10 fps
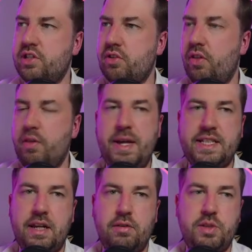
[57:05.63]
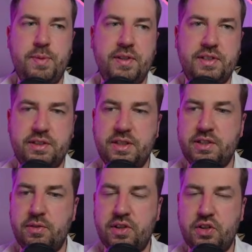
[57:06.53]
the best language because there's no
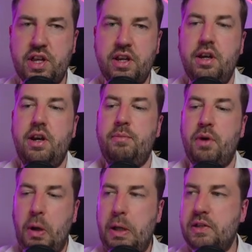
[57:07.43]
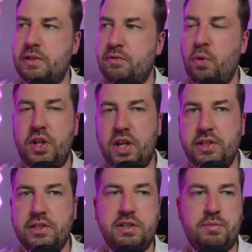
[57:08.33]
such thing, but it's for what it does.
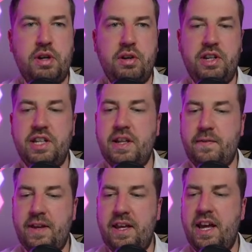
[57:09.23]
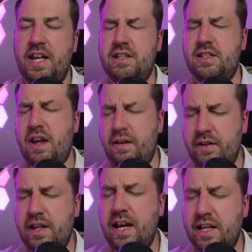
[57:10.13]
It's pretty good. It definitely
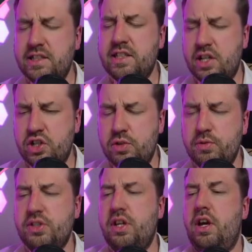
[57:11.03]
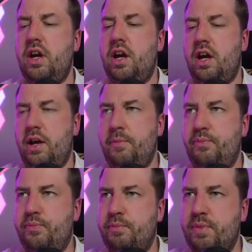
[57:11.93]
has its issues,
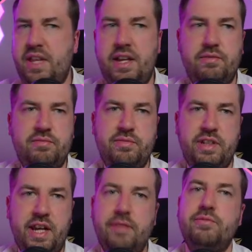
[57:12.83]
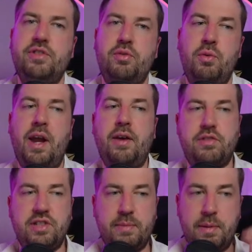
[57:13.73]
but then again, so do all languages
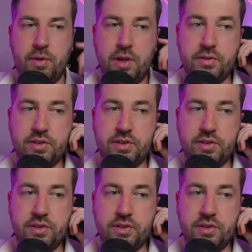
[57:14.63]
that people use.